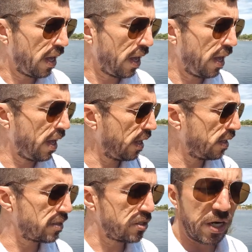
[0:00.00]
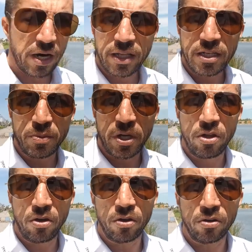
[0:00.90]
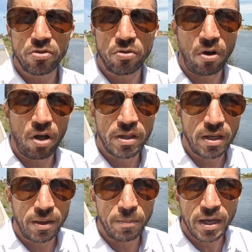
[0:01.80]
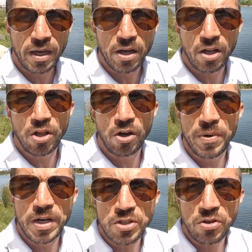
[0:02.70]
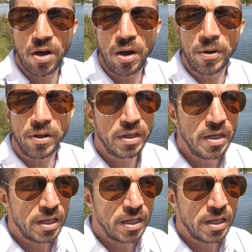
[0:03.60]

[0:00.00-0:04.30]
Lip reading: and share this video so all the Mexican lovers know about